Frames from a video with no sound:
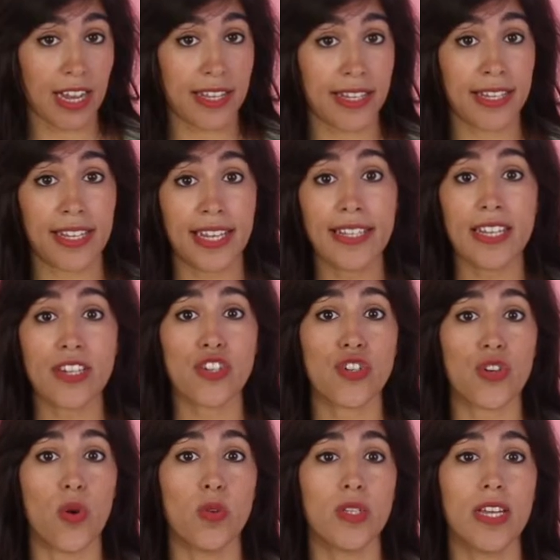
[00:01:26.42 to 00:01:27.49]
And the data
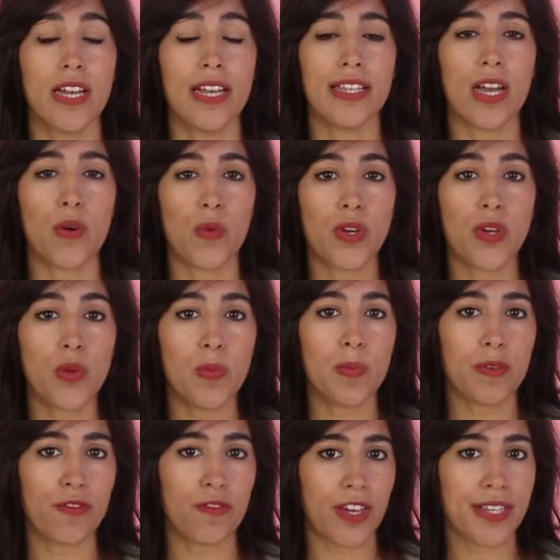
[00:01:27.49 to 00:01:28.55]
shows that we could be
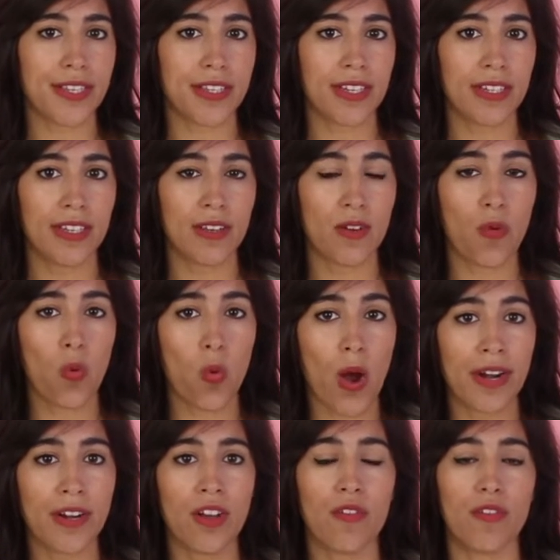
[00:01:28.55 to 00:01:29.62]
facing
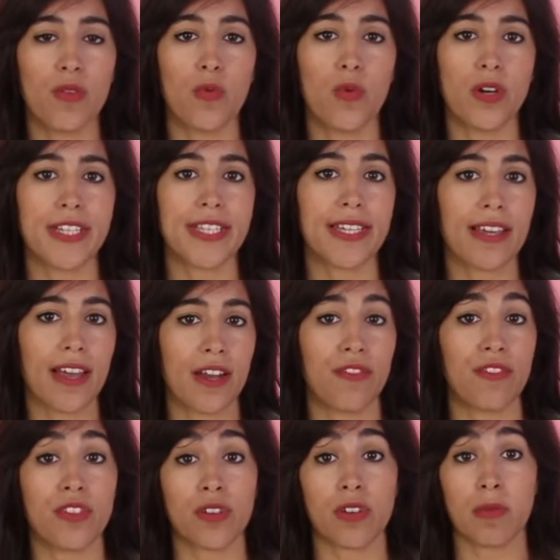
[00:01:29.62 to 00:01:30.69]
one of the worst kind of
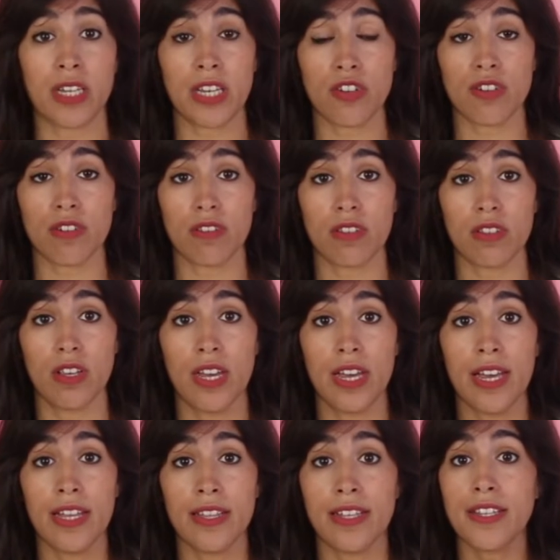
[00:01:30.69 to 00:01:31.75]
discriminations.
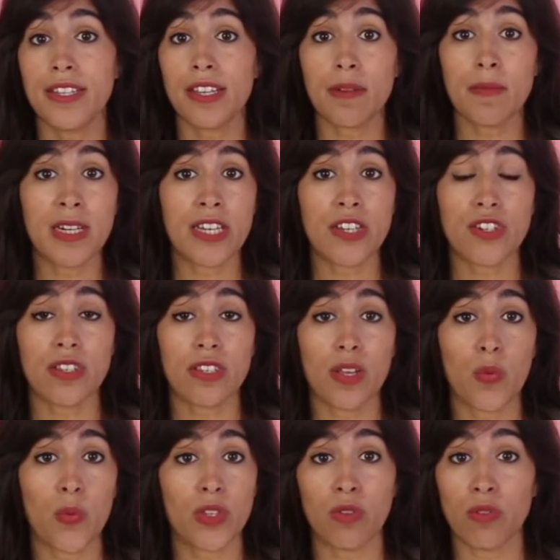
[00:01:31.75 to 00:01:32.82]
The discrimination that
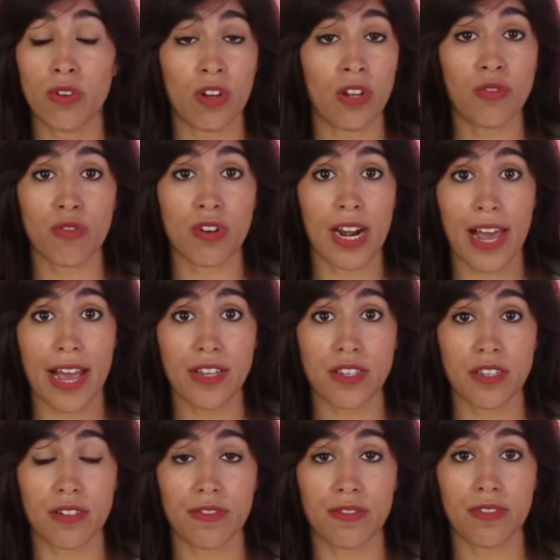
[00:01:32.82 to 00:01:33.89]
we do not
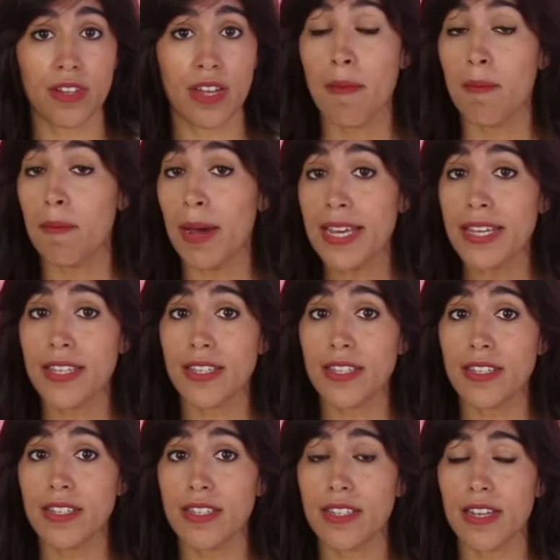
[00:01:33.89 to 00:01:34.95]
realize of.
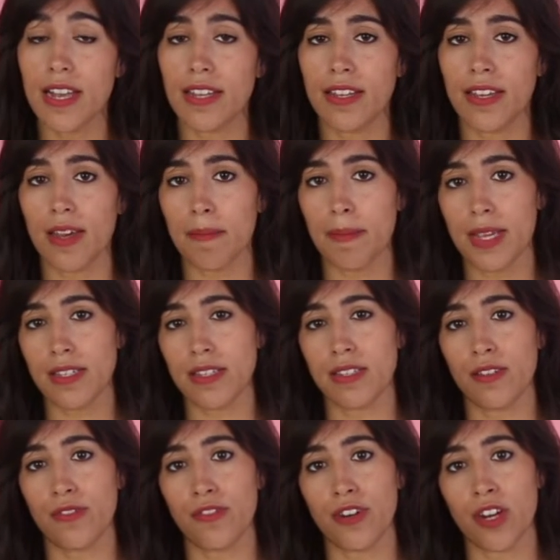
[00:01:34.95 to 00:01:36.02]
Biases and the
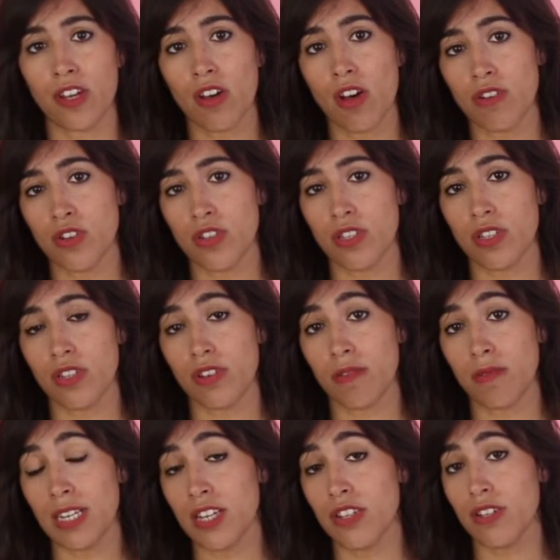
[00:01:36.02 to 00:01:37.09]
capacity for unconscious
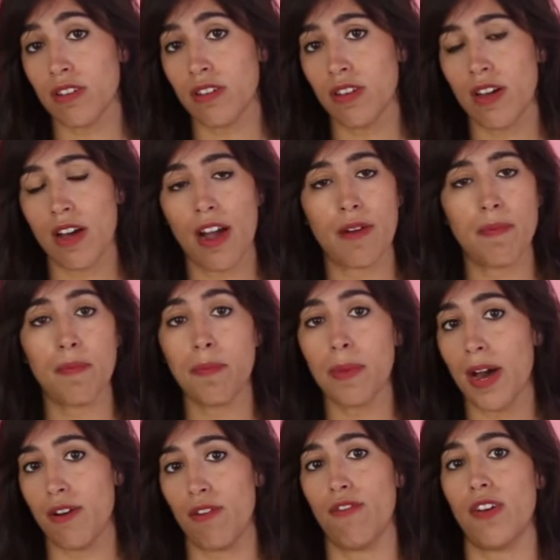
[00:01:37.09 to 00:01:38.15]
discrimination are
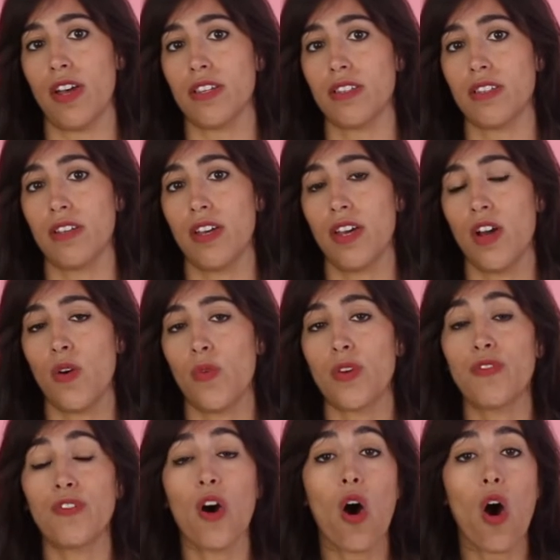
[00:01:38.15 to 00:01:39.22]
part of us.
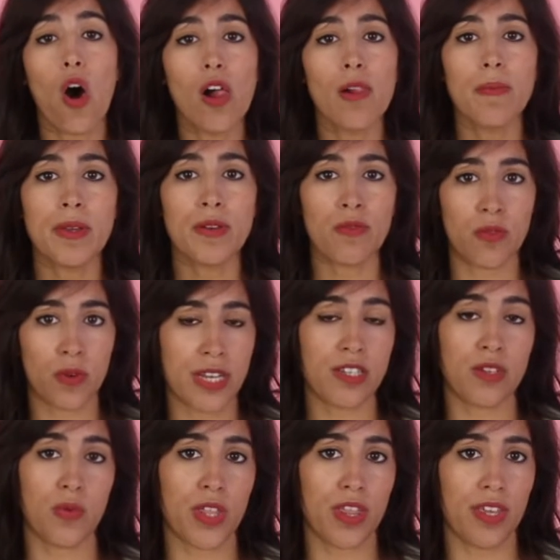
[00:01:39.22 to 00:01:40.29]
We've all been
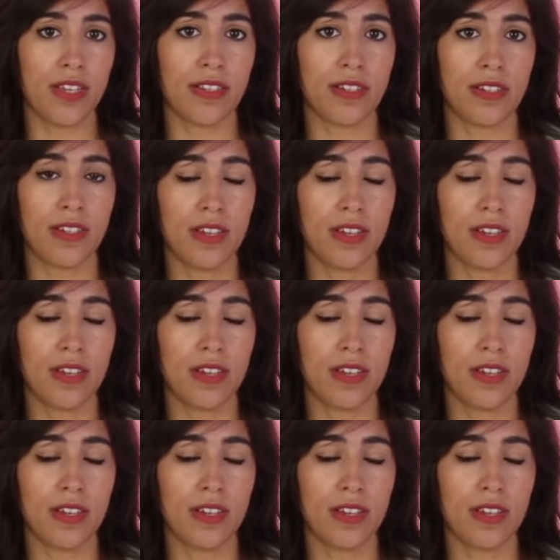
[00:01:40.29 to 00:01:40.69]
raised with it.